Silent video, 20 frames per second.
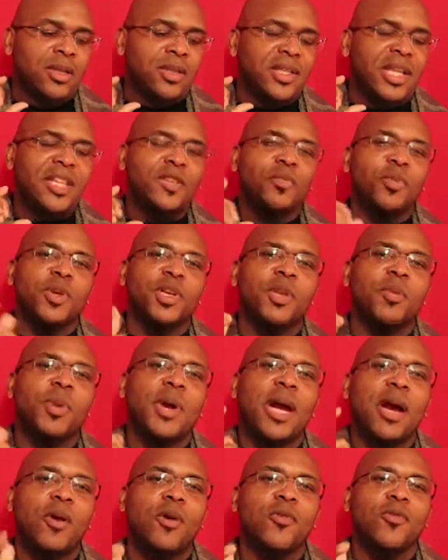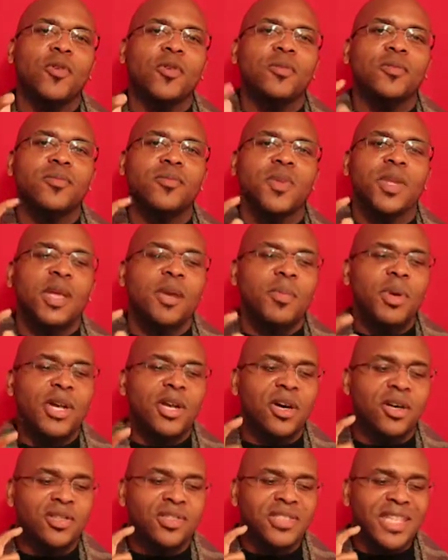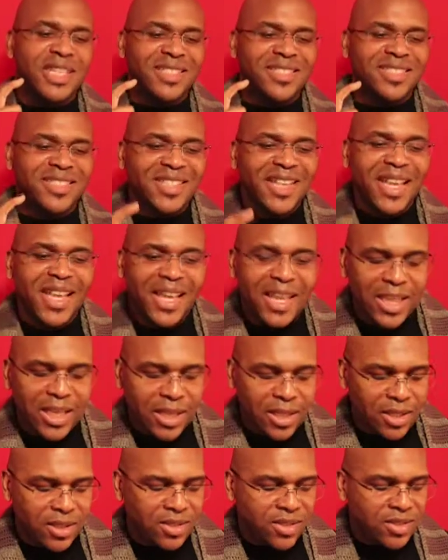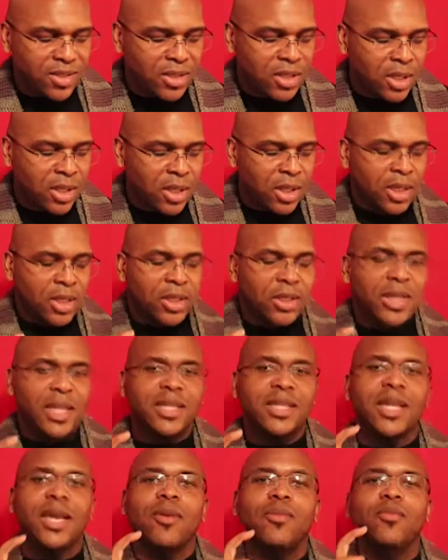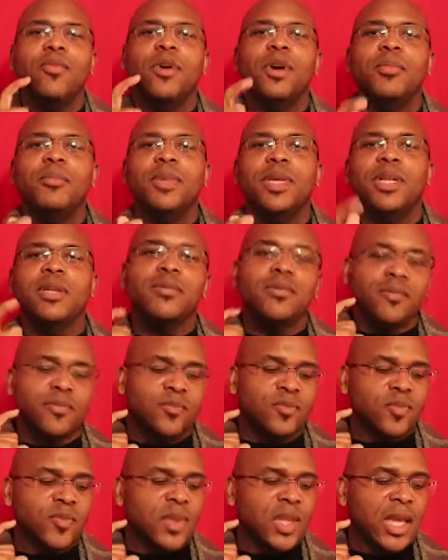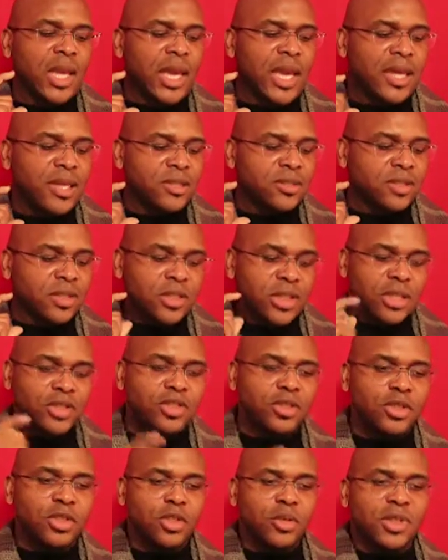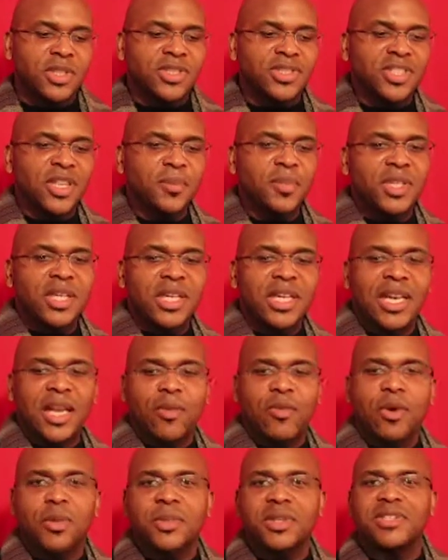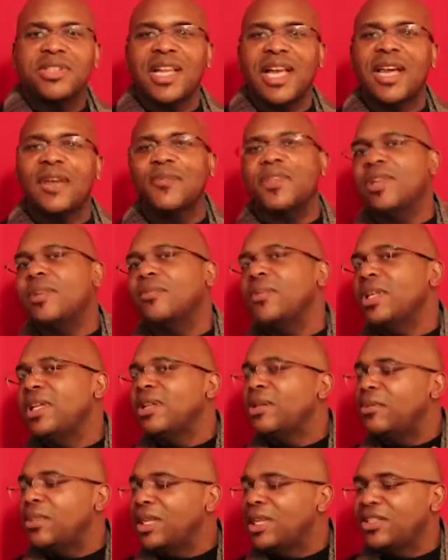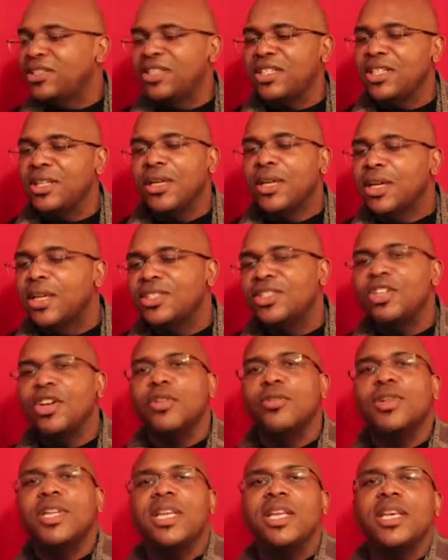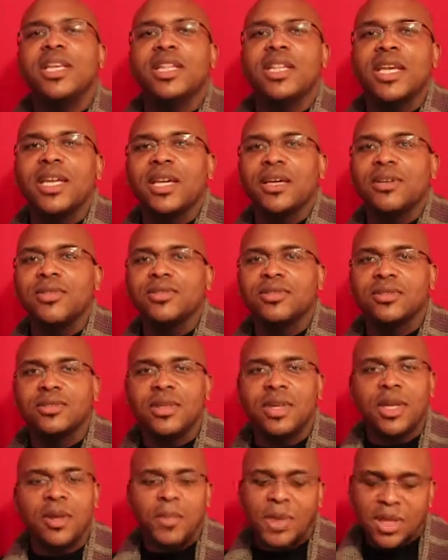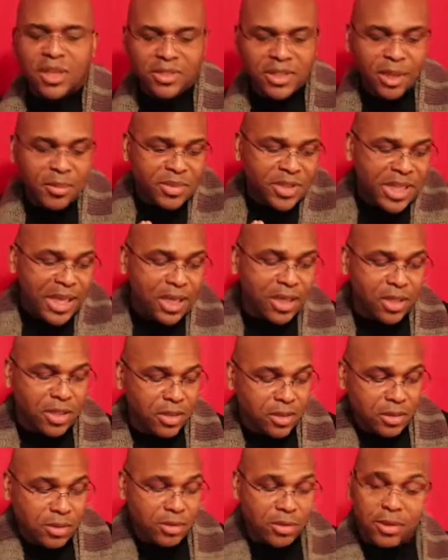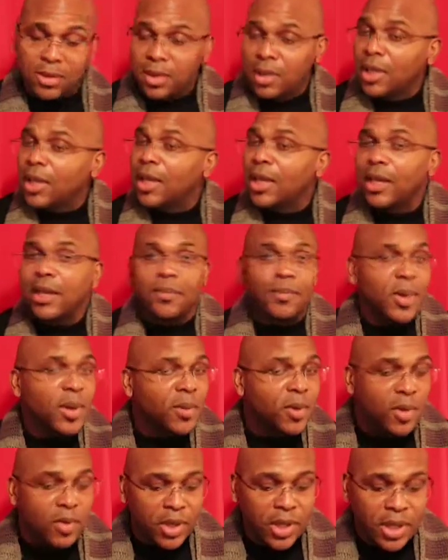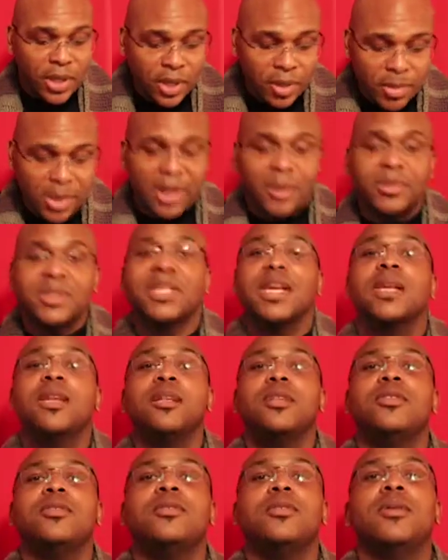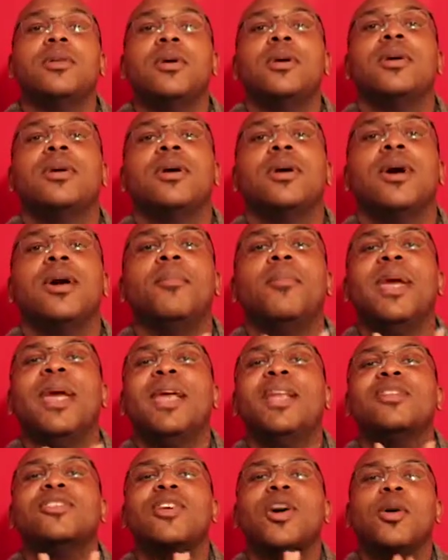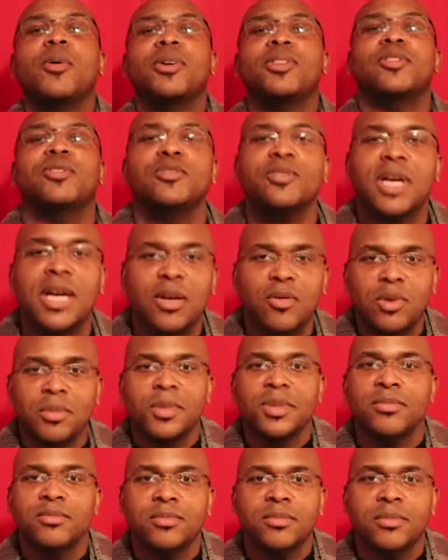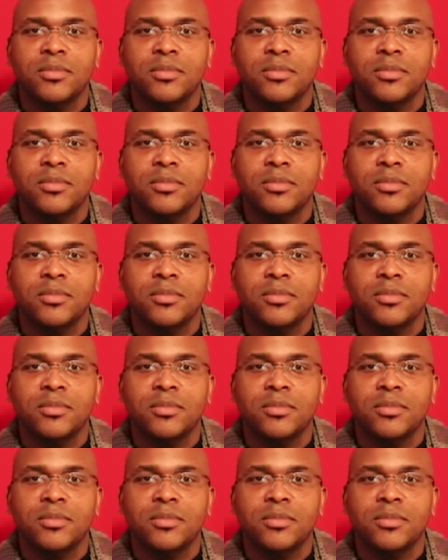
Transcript: that's pretty powerful. Because that says that that woman has, that you're doing something in that woman's life that means she don't need anything else. Because I'm telling you, and people don't want to hear it, but I'm telling you, a man is always going to try a woman.